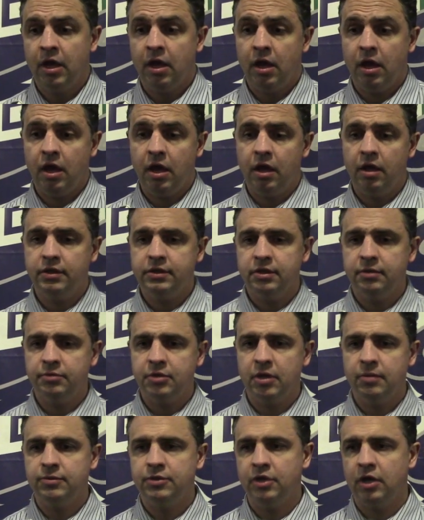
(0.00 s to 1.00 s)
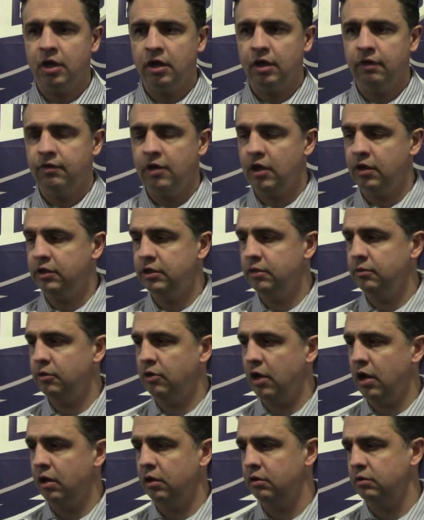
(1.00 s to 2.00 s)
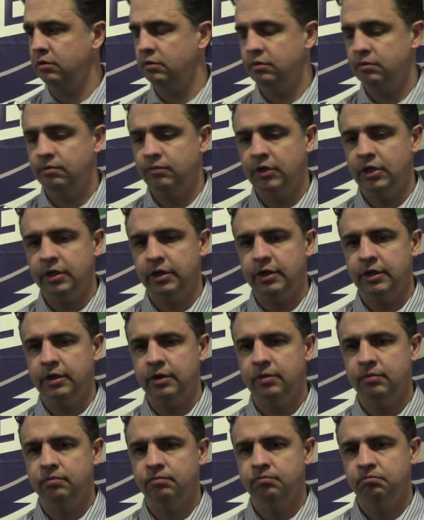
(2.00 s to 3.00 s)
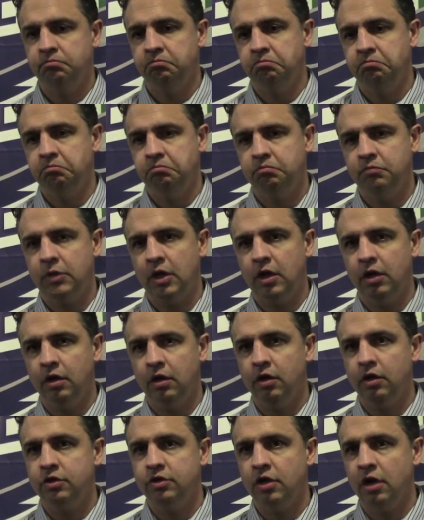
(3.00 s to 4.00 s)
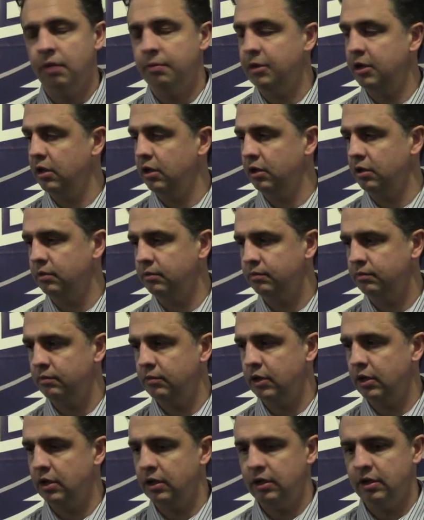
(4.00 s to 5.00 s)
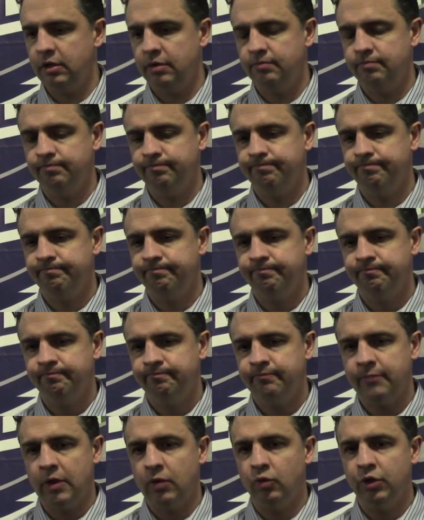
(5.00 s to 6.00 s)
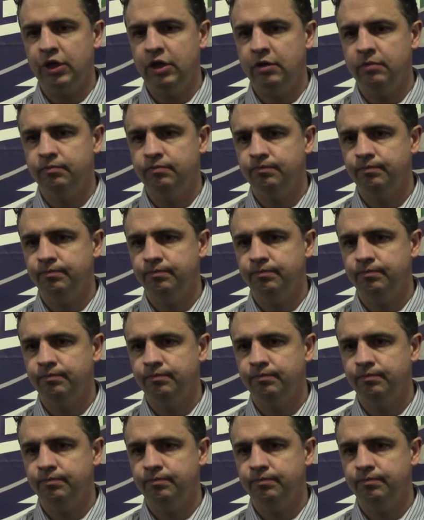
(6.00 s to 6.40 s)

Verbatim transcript: and sometimes you got to give the other team credit. Uh, they did a good job killing. Um, and we didn't.